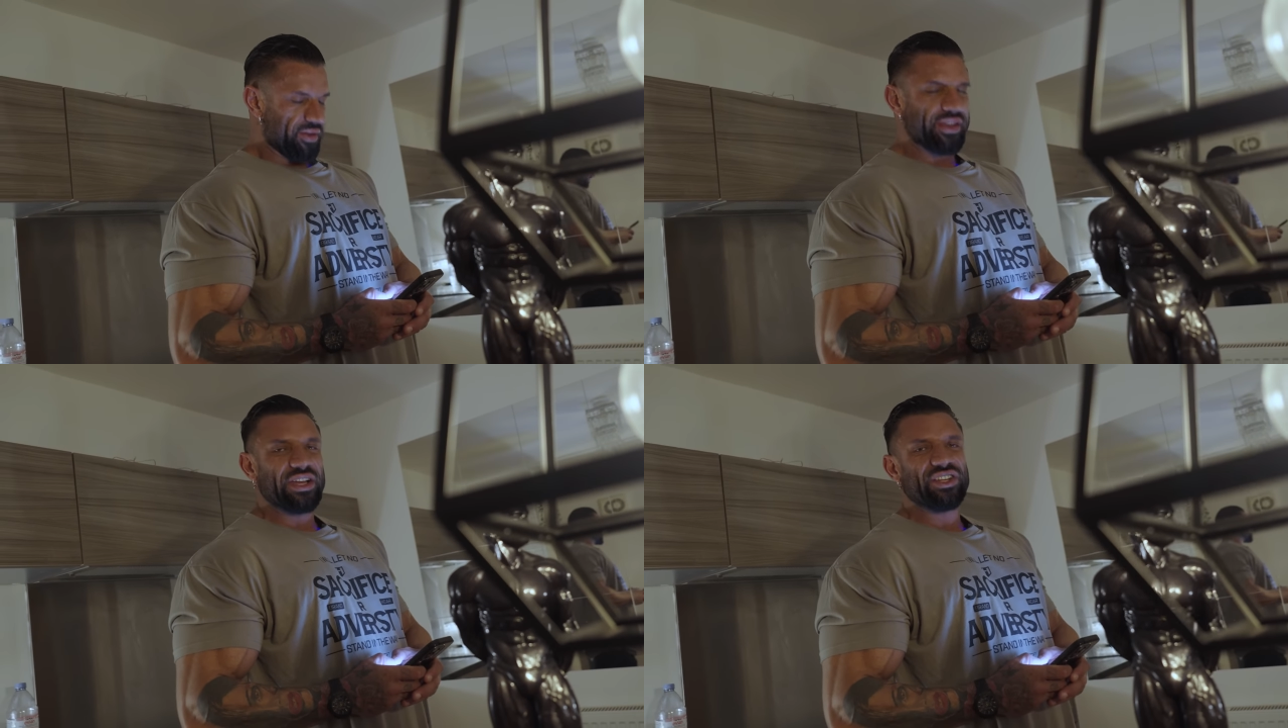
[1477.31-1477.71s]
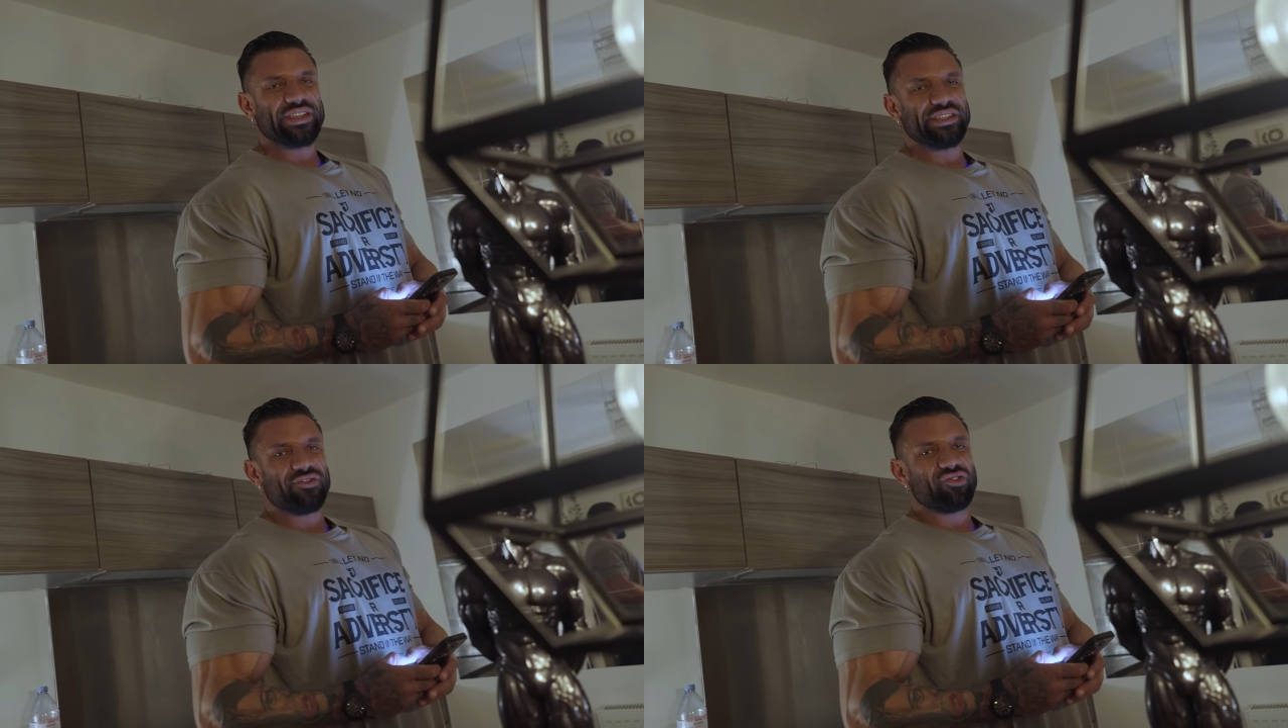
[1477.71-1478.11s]

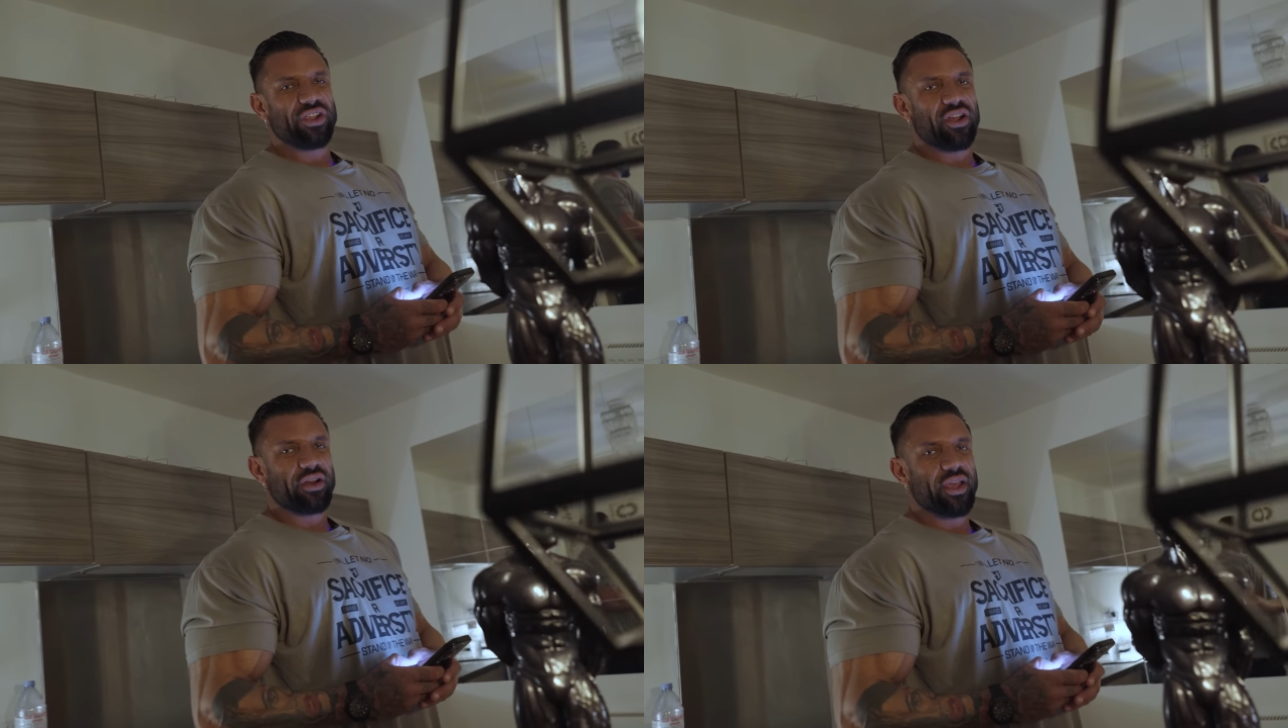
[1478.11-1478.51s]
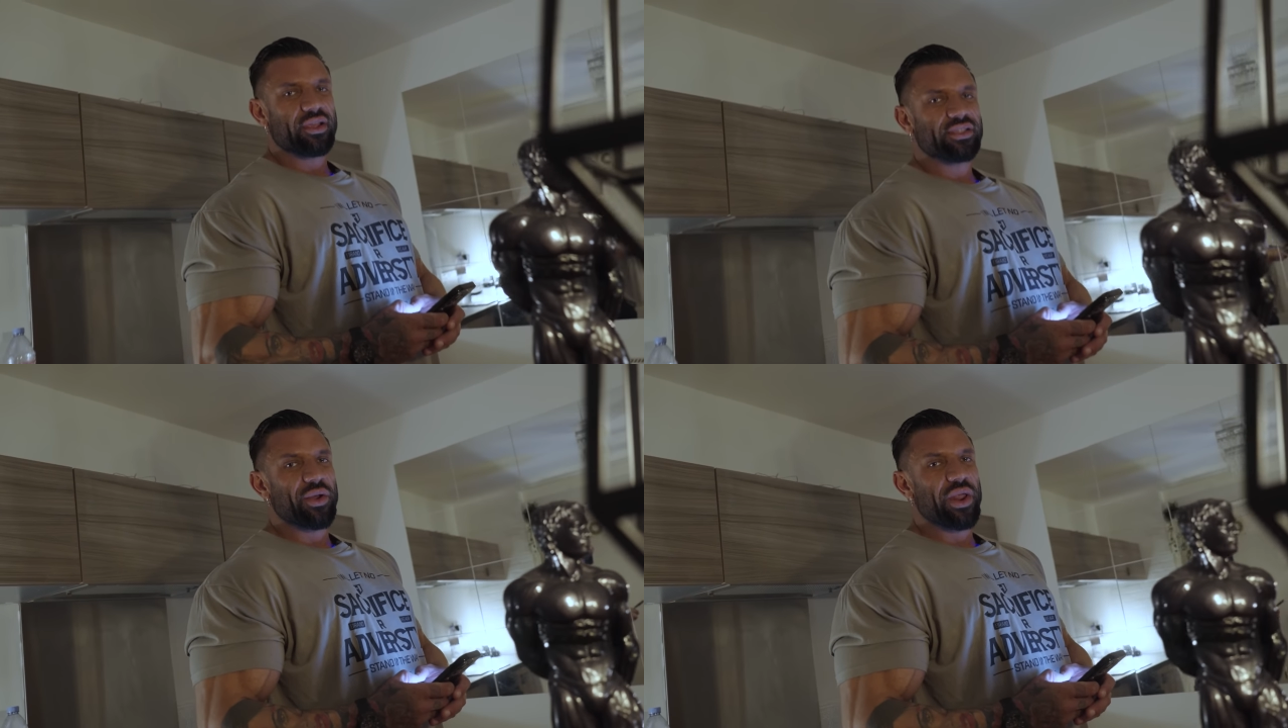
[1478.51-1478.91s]
digestive drink on it.
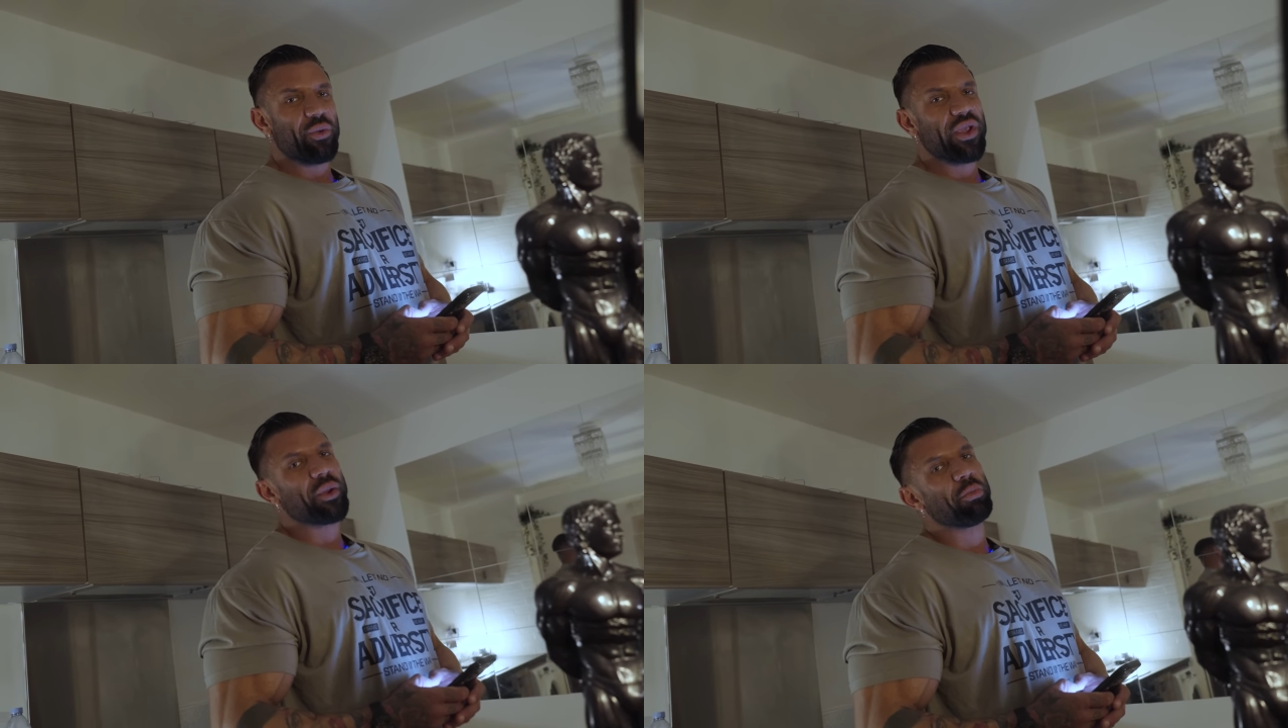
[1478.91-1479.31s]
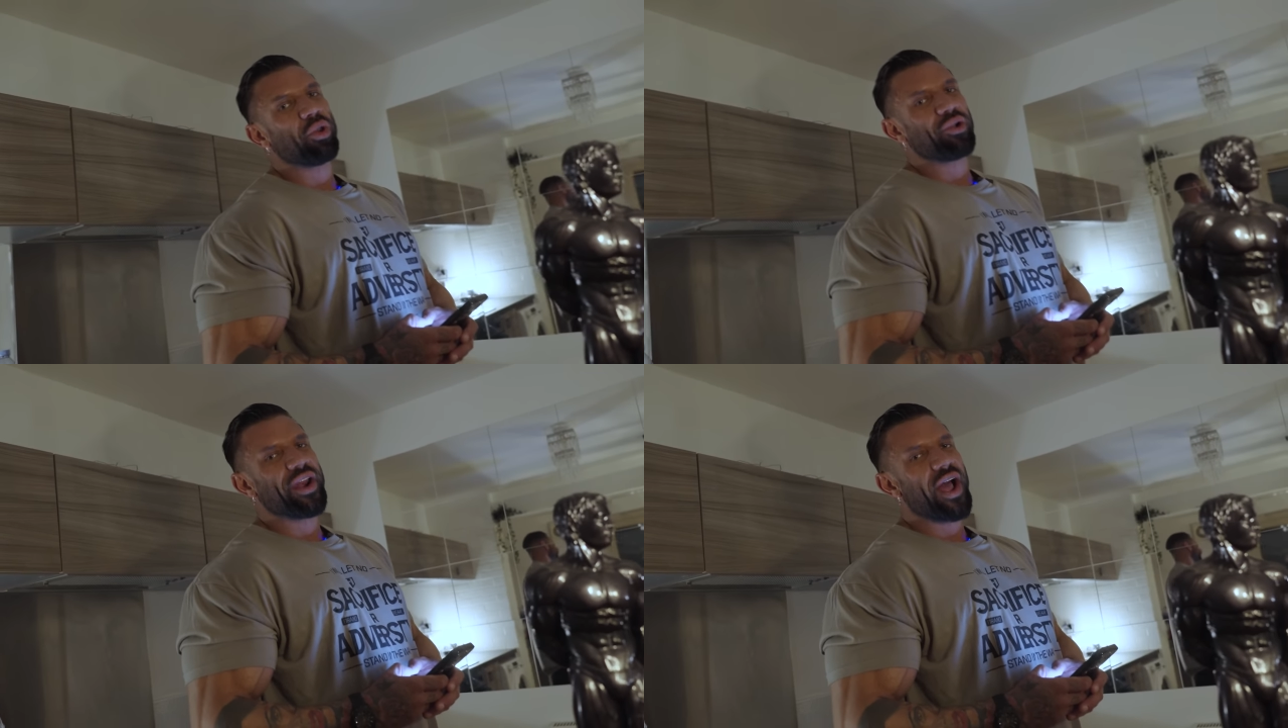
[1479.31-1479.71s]
So anyway, we can
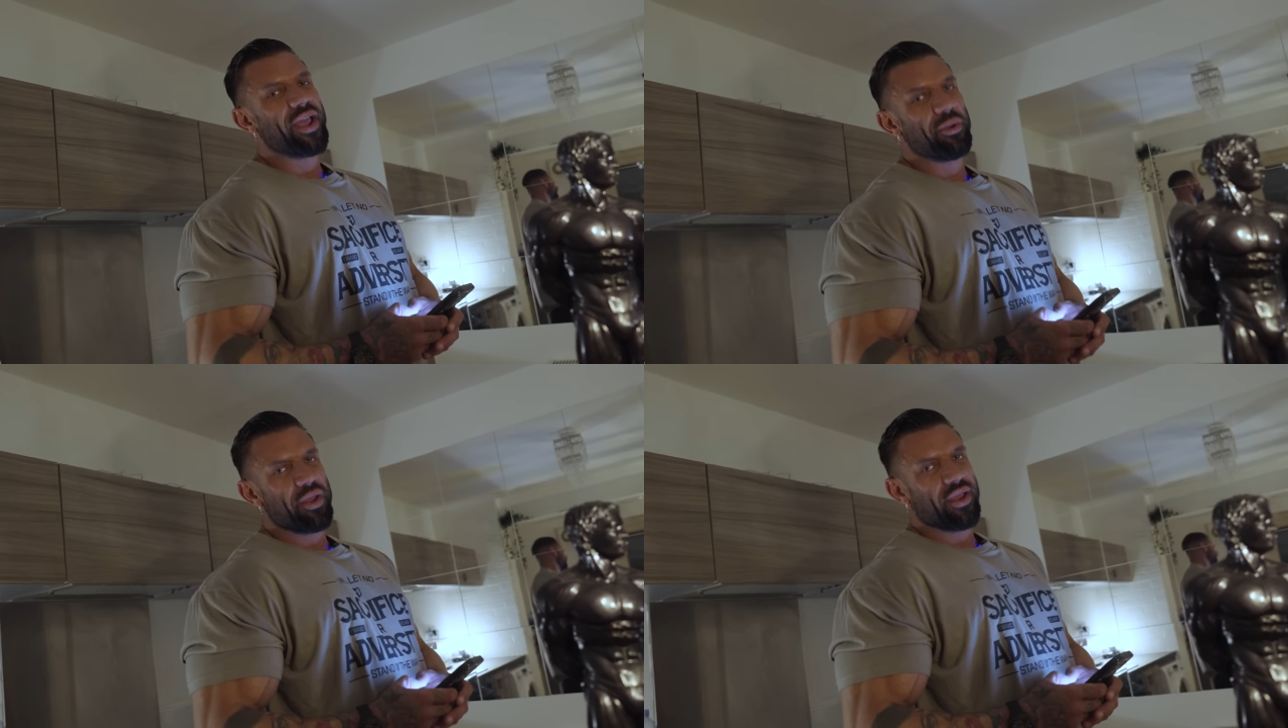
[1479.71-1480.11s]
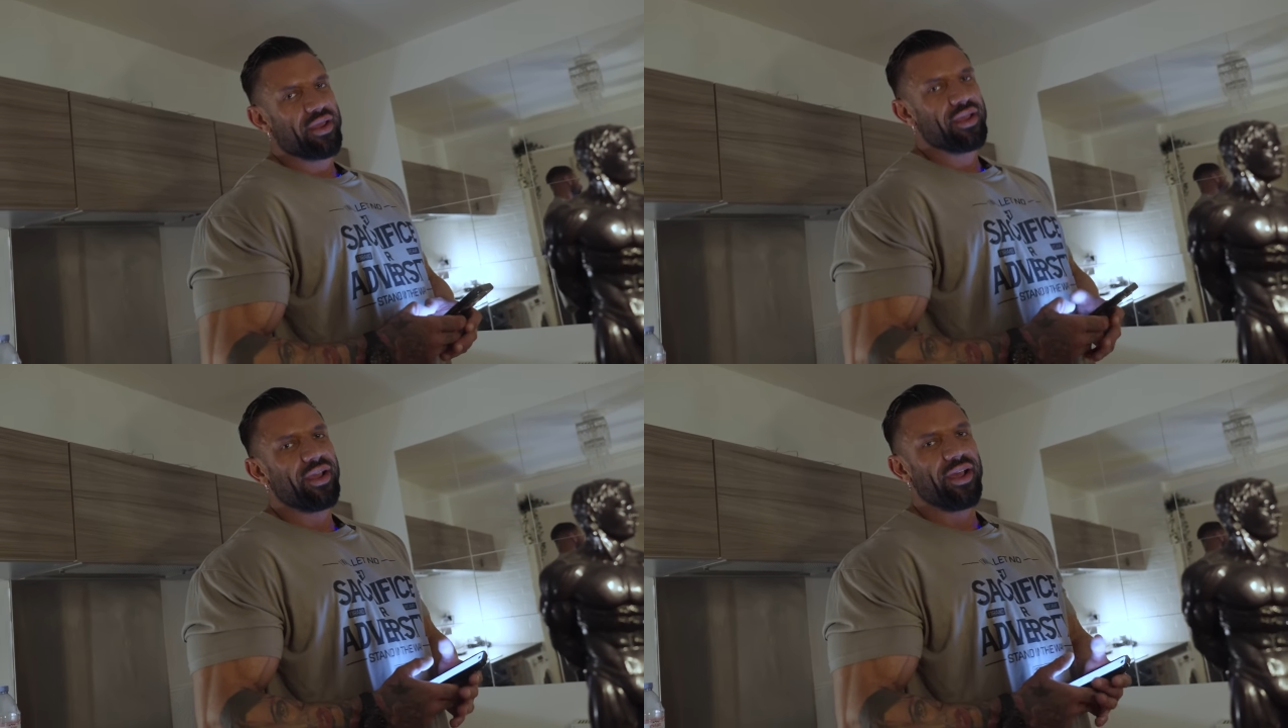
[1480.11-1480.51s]
plug an item here,
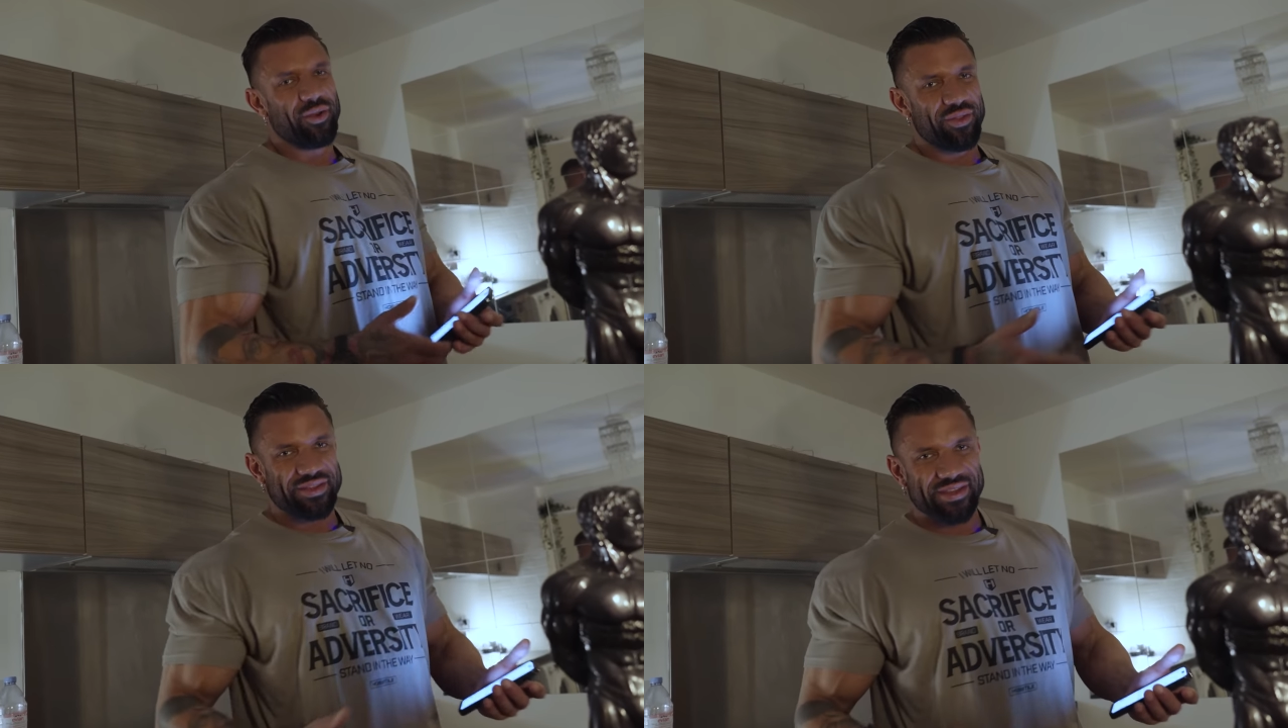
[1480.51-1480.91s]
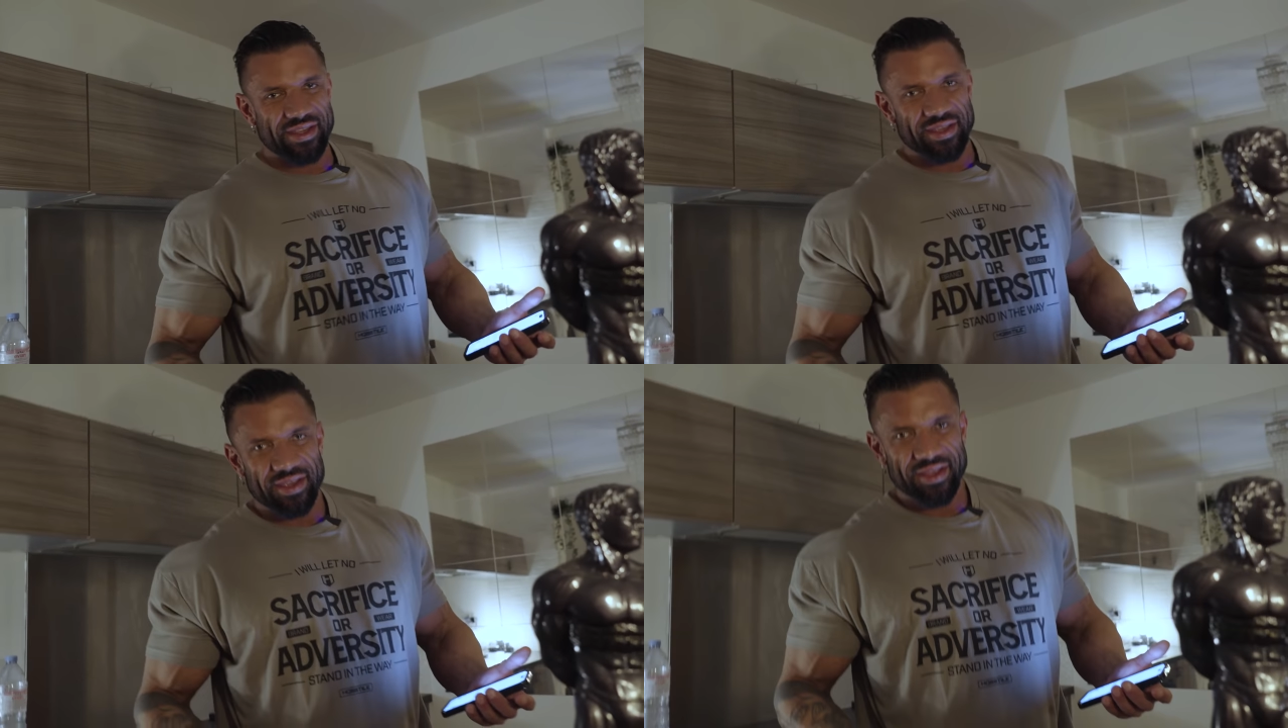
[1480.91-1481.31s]
another
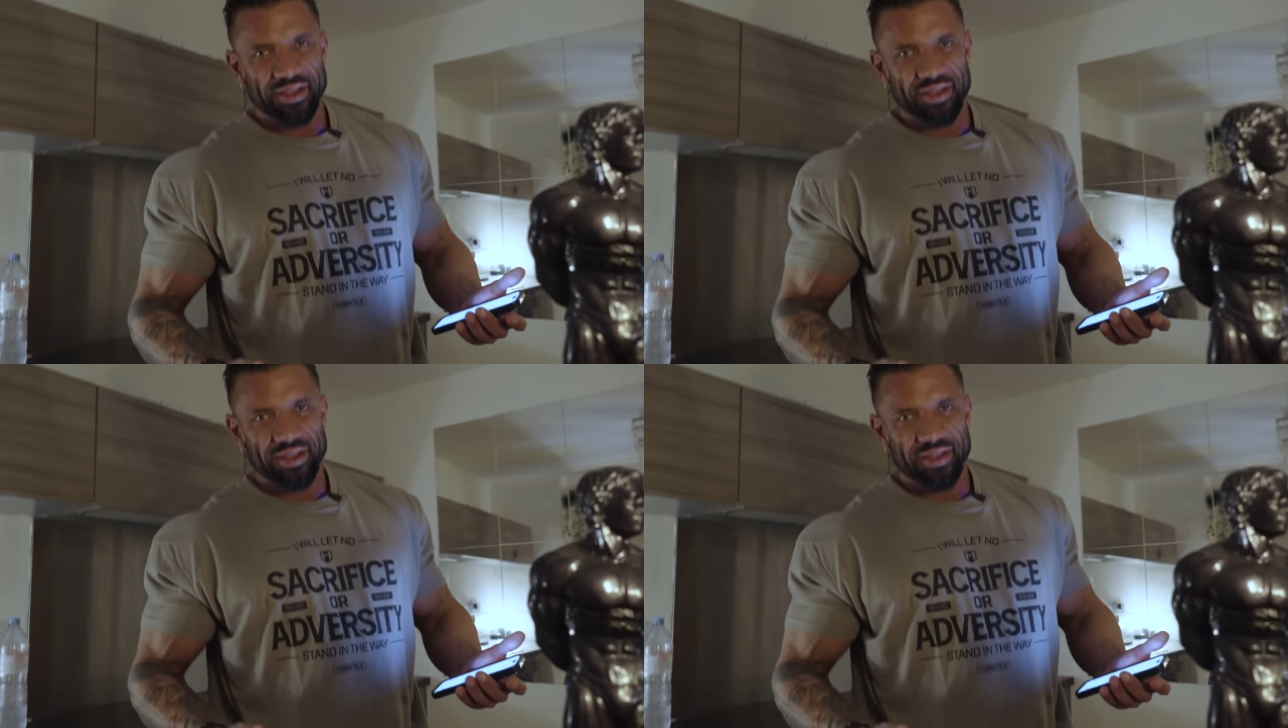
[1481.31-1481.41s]
tea.